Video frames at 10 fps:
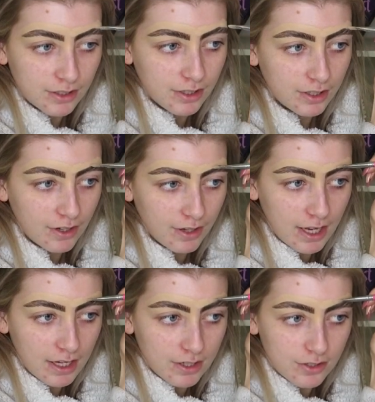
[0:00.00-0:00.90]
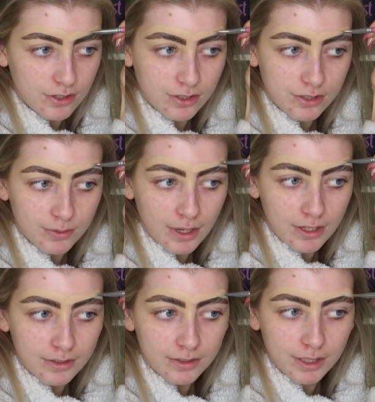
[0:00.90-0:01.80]
a young age as
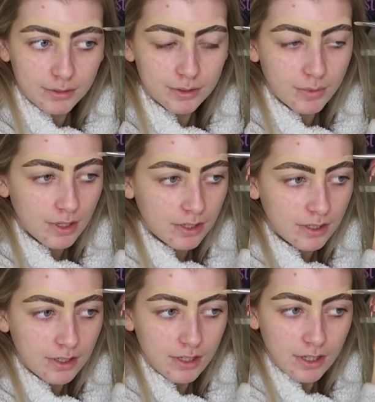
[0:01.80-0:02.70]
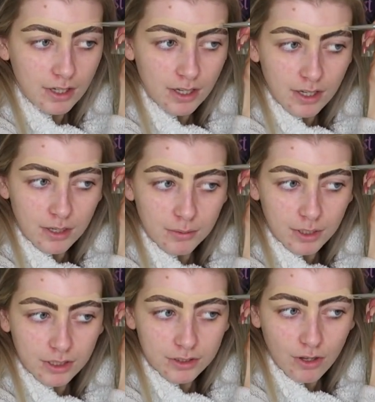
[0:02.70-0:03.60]
well. It was my
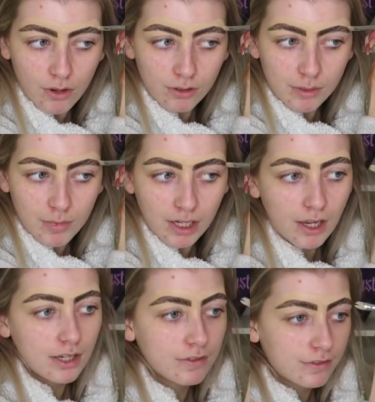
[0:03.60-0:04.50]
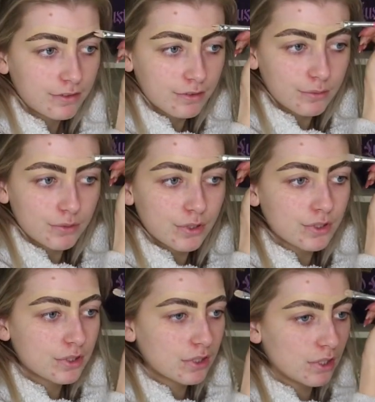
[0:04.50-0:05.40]
biggest goal in my life,
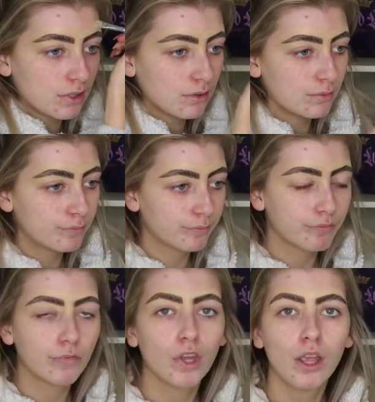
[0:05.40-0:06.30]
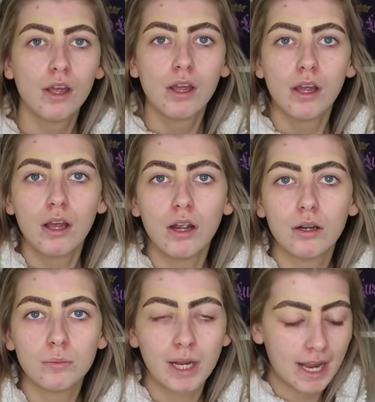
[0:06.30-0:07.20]
was to
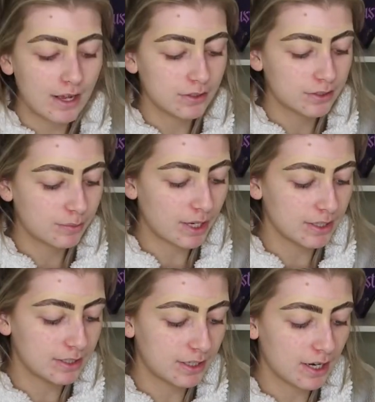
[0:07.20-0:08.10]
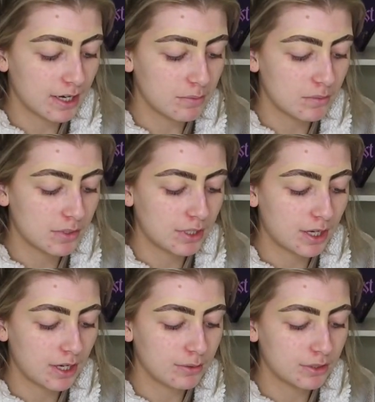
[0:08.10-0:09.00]
own my house by the time
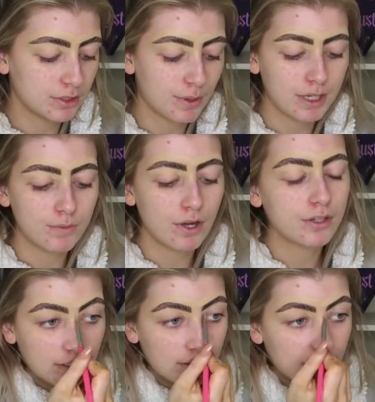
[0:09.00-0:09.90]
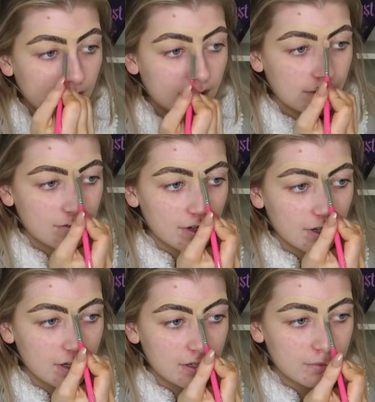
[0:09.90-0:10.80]
I was 21. And I'm
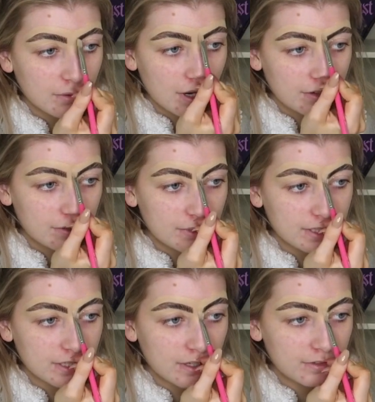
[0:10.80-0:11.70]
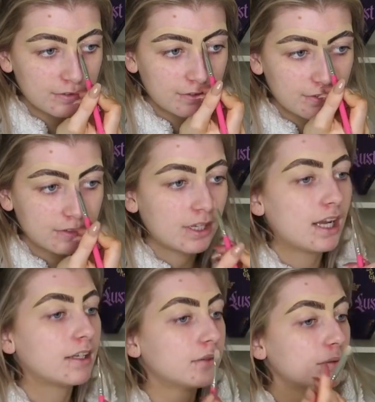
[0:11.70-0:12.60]
very proud of myself
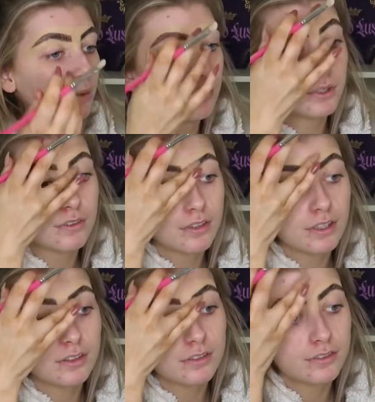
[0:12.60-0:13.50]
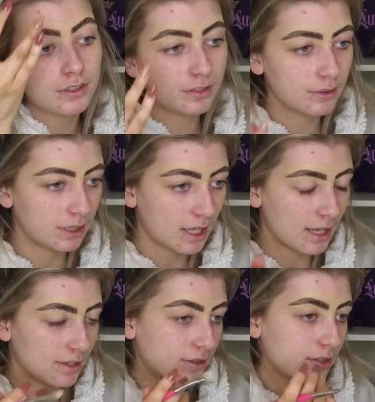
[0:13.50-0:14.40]
and my boyfriend for doing
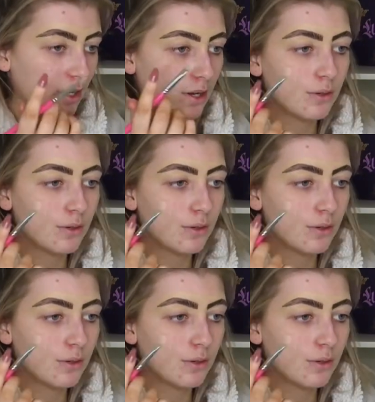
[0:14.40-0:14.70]
that, so